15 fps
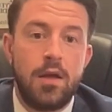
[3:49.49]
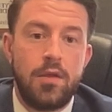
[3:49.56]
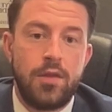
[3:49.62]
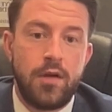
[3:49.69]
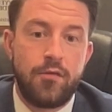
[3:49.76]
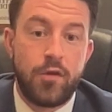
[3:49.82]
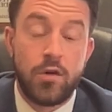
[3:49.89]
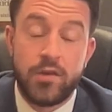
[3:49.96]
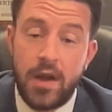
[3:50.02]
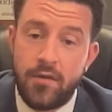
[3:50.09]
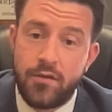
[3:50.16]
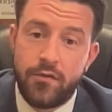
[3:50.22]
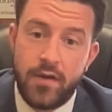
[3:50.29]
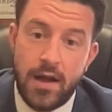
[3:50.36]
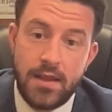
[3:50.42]
they first have
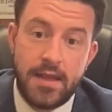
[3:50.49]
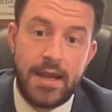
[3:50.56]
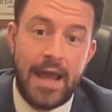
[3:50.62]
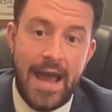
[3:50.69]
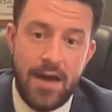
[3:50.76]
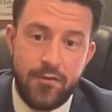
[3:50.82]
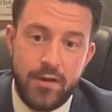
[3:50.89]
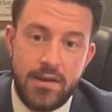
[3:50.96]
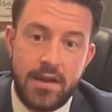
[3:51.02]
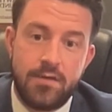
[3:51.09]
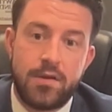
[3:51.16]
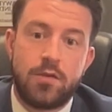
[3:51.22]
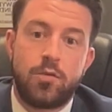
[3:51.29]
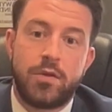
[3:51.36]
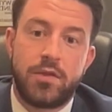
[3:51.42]
to file an
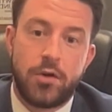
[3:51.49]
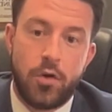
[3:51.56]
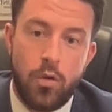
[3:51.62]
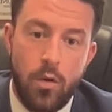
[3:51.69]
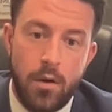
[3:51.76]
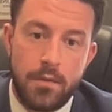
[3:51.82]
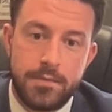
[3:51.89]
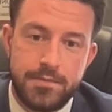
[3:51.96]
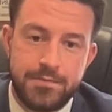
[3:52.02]
affidavit with the court.